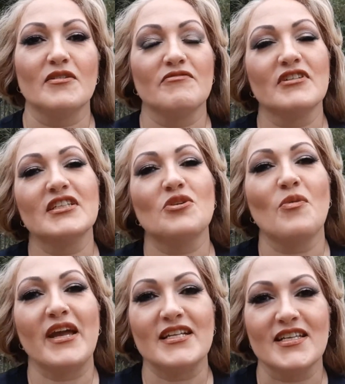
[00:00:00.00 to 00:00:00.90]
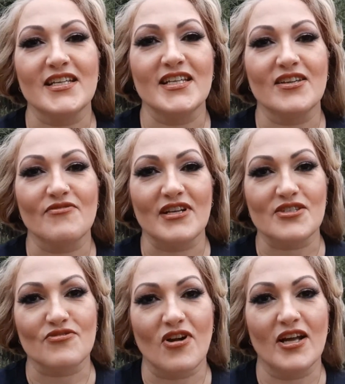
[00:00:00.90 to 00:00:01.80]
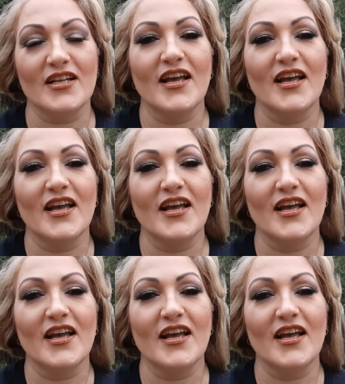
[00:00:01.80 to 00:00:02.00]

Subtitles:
really quaint Indian restaurant.